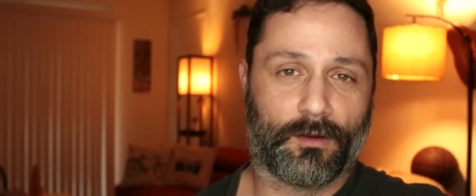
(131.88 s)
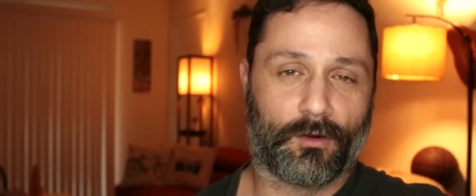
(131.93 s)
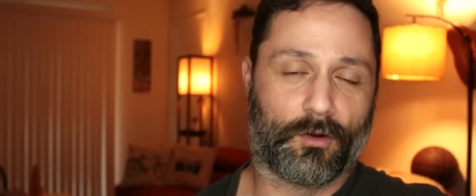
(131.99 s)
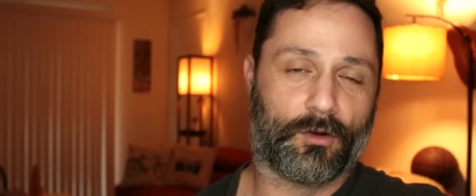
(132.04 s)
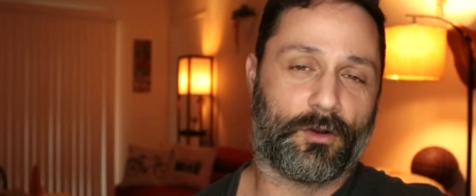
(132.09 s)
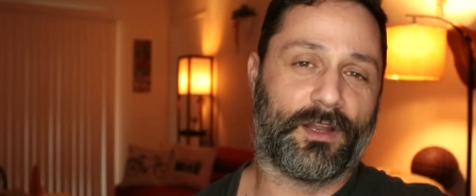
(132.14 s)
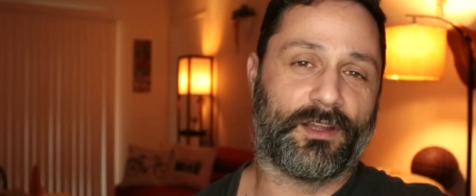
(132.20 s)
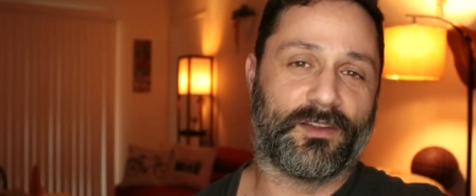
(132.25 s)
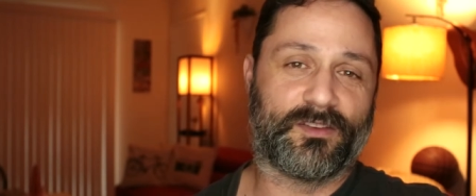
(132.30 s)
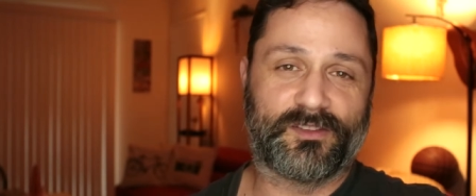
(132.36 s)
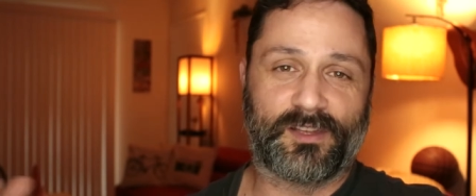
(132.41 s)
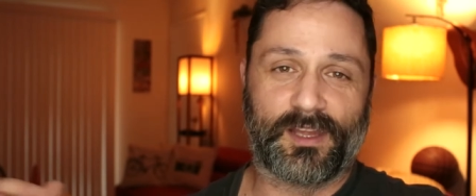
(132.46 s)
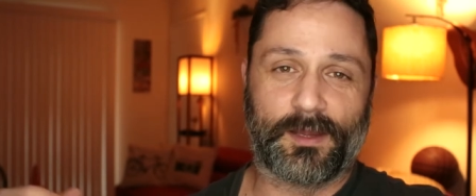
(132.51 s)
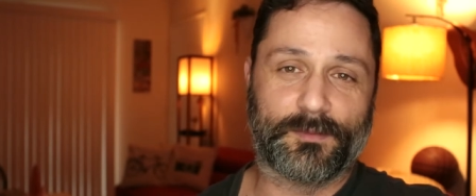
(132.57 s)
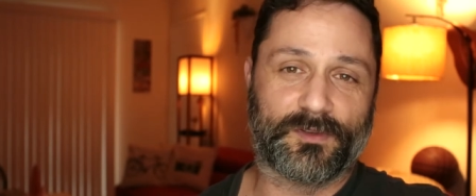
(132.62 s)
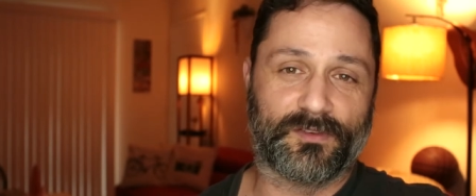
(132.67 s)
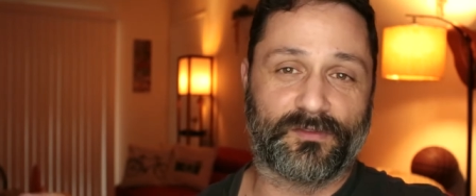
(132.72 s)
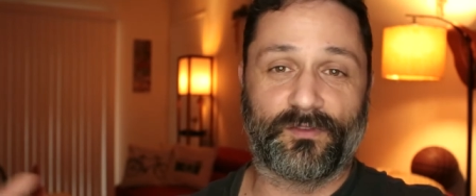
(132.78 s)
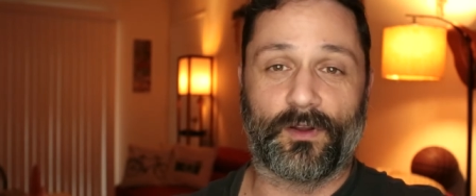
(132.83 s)
earning
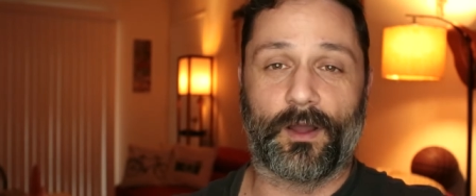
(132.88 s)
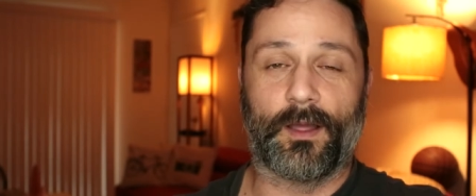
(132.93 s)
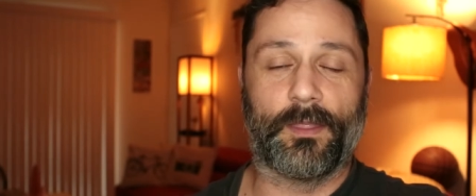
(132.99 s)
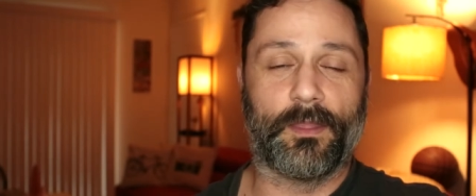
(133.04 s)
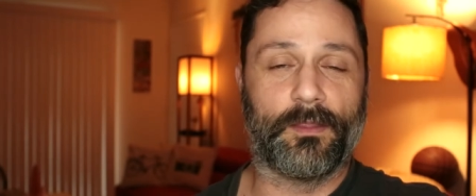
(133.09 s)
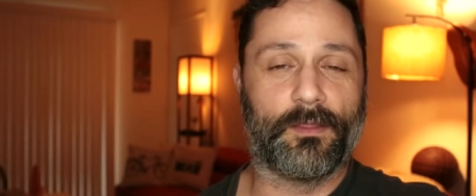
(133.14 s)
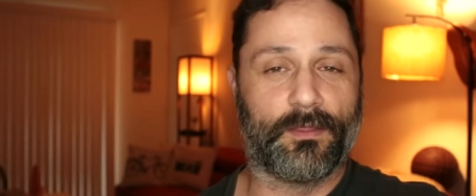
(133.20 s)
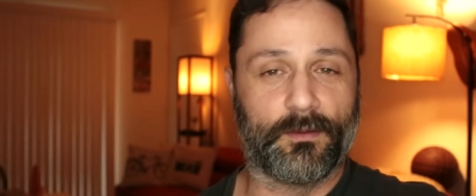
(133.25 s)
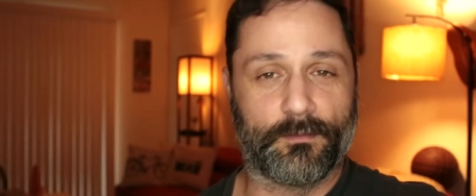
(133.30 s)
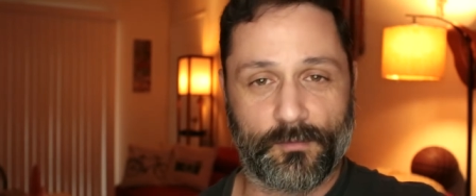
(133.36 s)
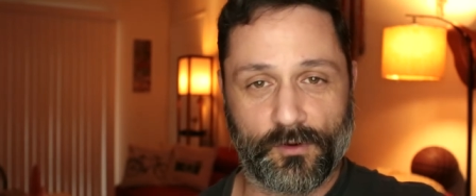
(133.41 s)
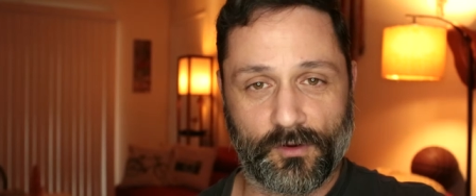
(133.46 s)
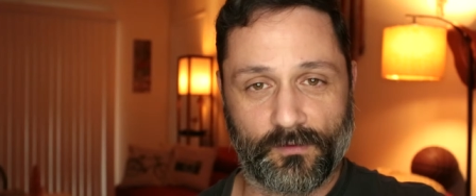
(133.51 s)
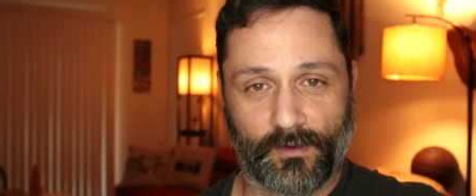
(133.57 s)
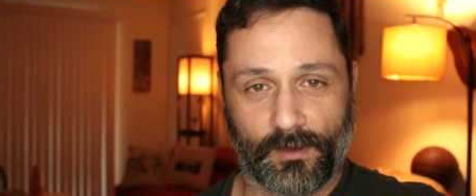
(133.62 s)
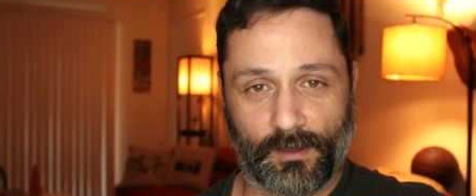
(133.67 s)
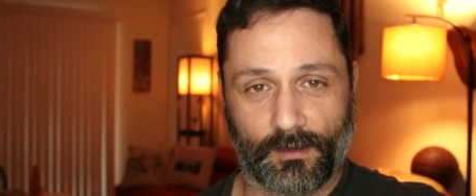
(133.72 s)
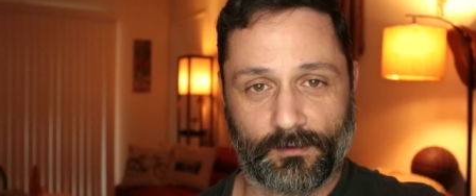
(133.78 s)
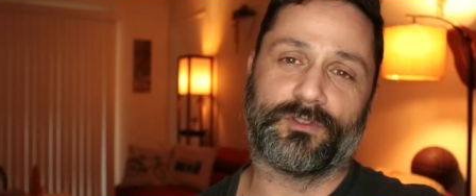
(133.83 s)
Steem to fund the
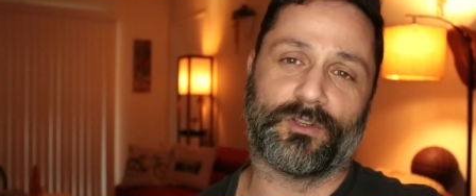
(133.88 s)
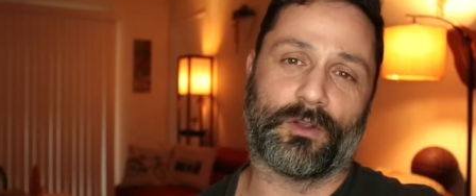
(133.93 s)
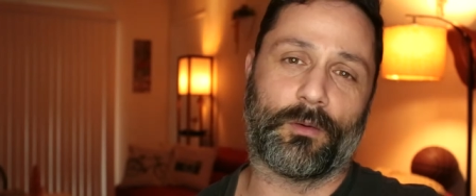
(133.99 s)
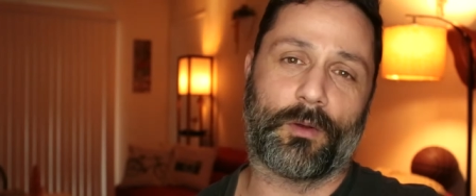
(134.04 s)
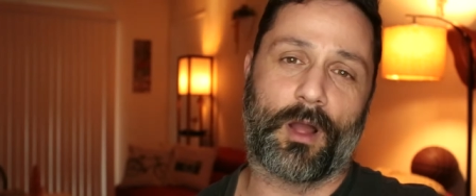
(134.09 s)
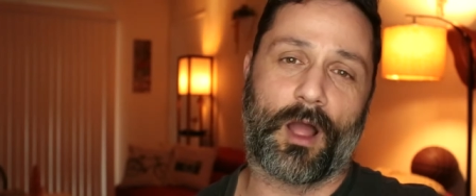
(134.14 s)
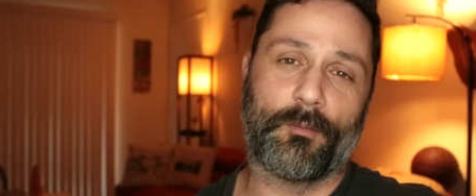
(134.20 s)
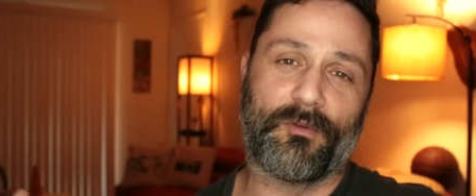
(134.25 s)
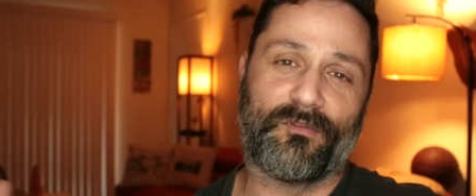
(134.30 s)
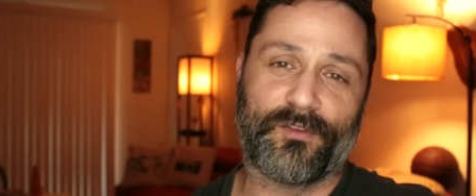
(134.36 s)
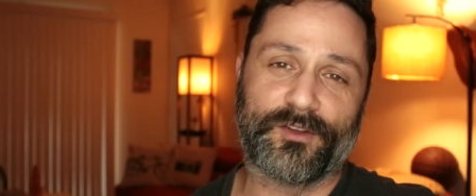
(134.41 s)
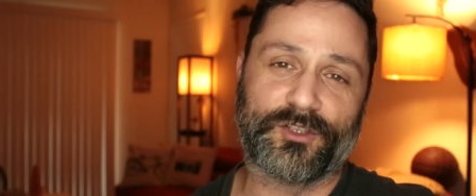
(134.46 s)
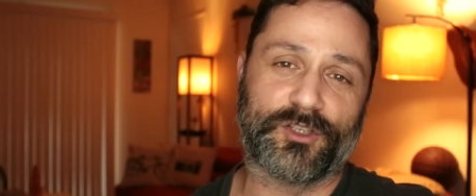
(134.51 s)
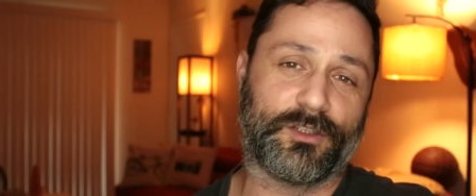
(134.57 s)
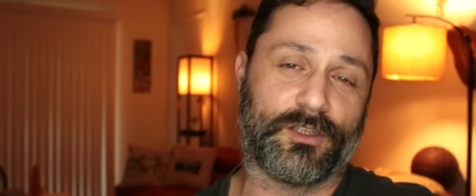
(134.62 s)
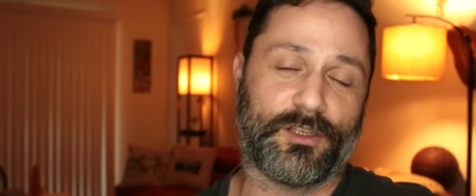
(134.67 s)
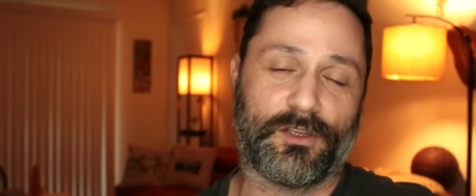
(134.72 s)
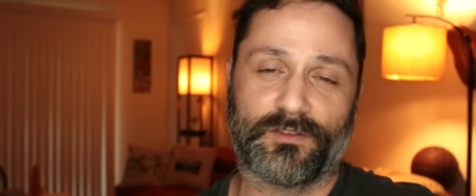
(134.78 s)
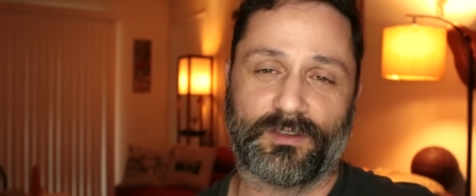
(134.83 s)
movie. So I'm
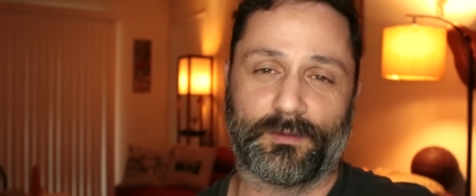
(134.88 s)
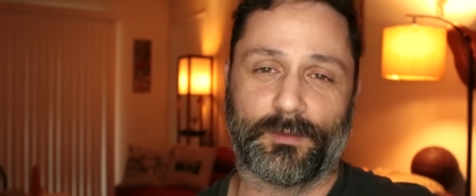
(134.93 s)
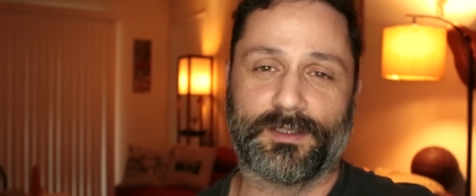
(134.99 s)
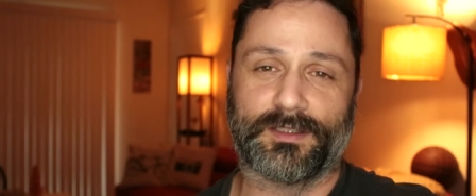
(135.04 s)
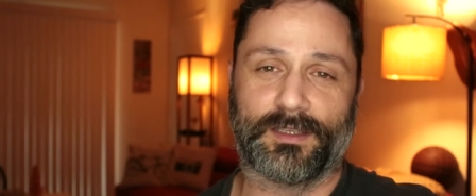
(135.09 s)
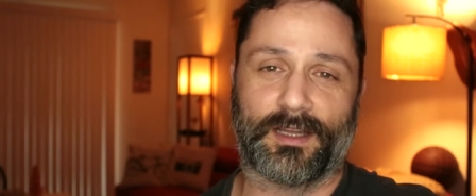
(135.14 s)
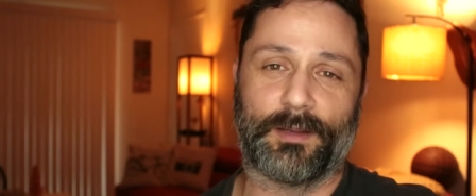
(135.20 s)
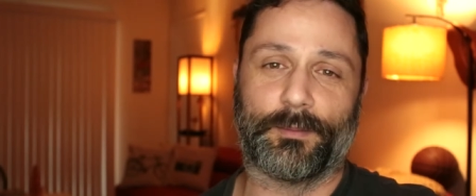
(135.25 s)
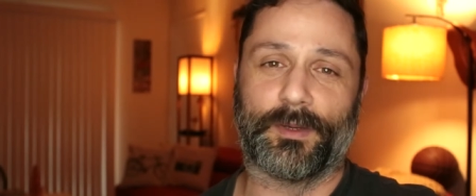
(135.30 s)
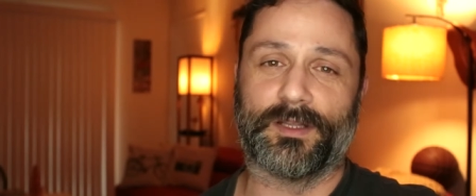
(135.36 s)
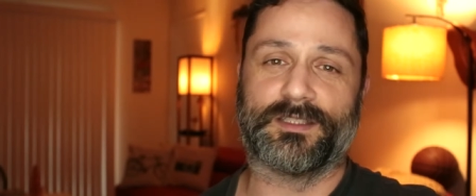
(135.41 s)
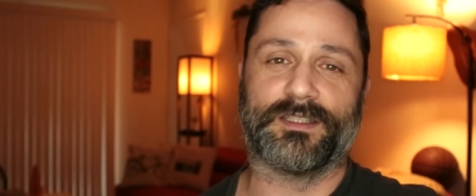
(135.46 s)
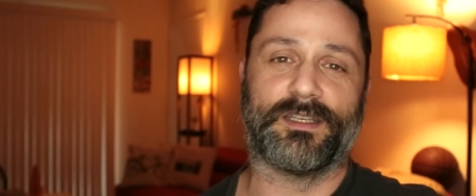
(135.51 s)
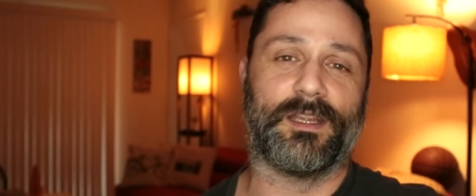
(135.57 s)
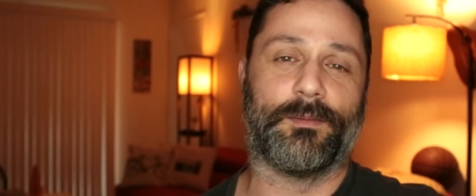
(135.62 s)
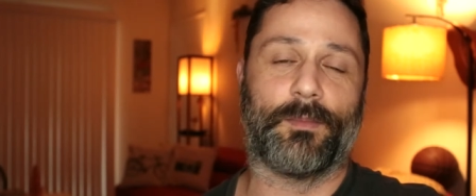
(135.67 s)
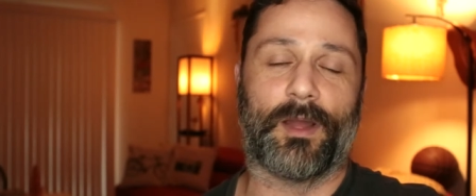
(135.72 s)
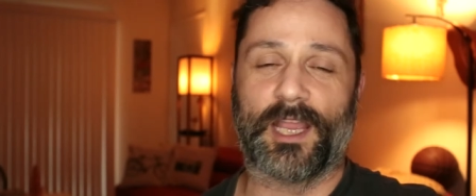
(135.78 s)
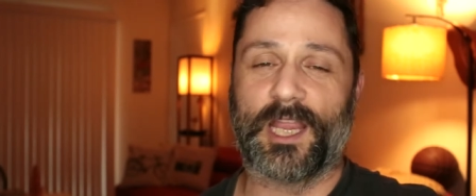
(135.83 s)
efficiently using my time on
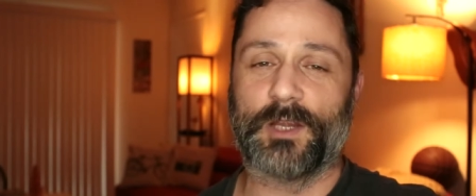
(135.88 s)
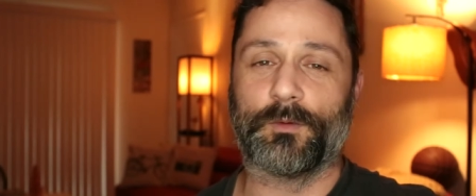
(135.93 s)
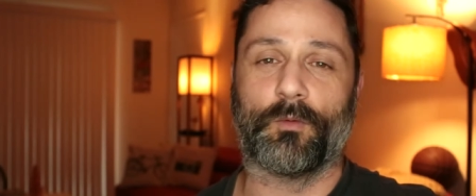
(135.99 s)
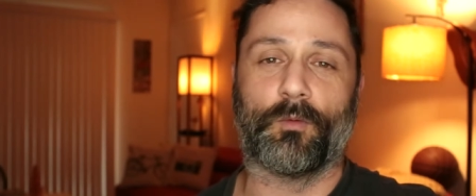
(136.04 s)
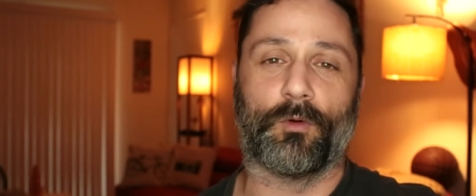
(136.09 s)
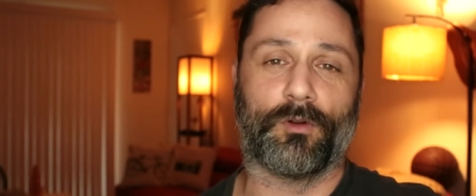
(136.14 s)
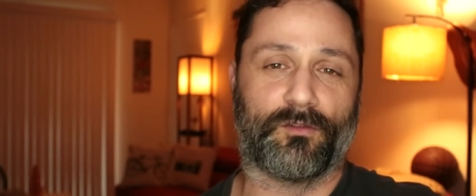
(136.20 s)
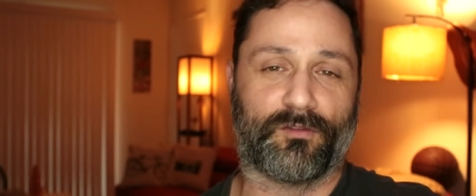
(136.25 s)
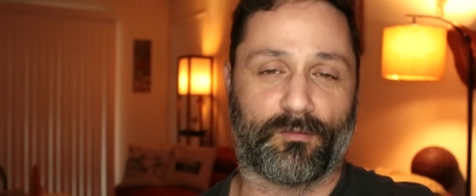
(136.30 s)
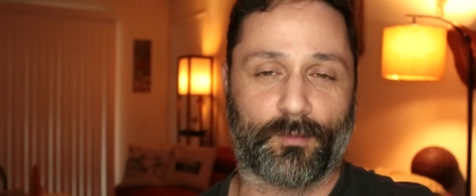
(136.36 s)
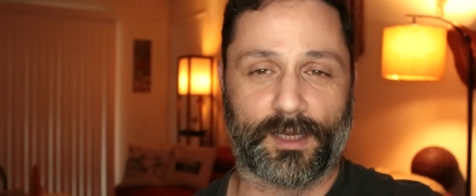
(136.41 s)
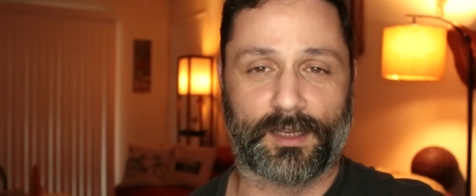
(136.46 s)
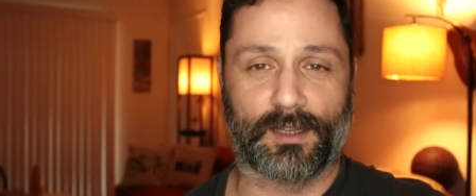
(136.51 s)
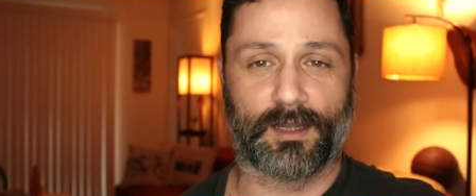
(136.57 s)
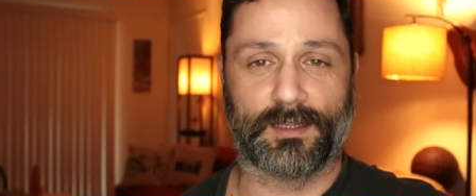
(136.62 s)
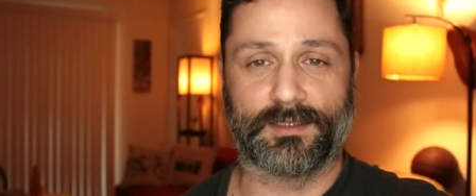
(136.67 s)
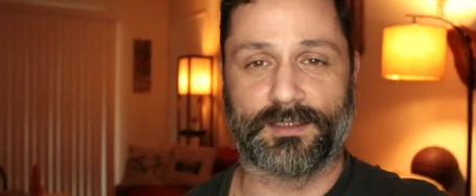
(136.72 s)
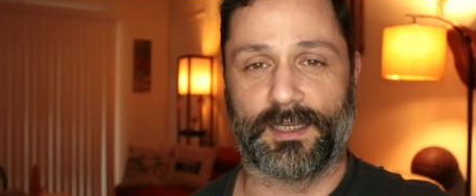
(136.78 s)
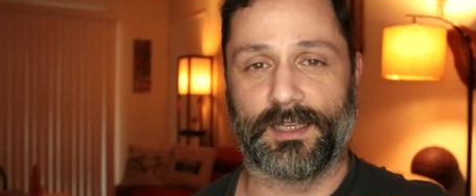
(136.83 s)
Steem. I get rewarded for my
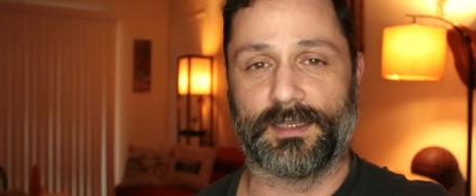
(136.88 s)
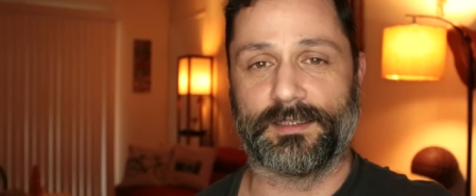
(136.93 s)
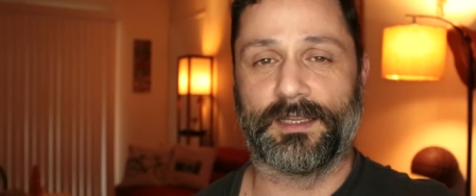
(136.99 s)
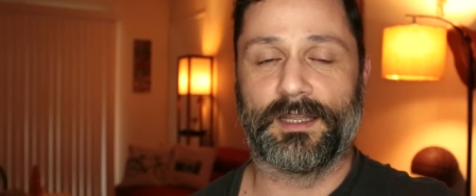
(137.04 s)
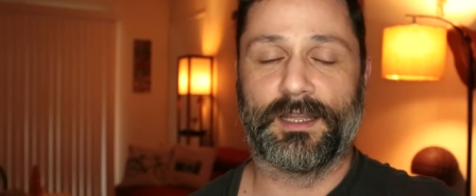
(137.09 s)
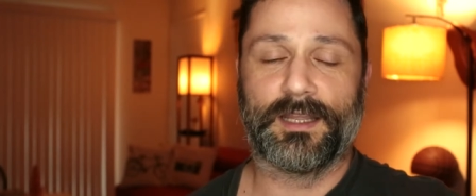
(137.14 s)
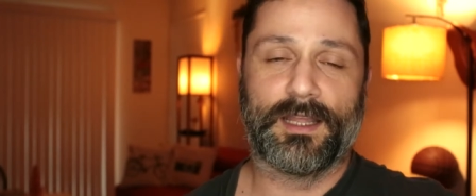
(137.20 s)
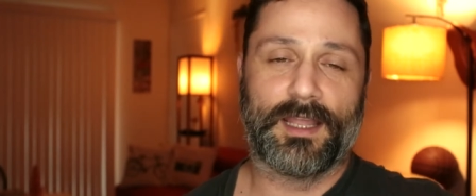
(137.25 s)
content.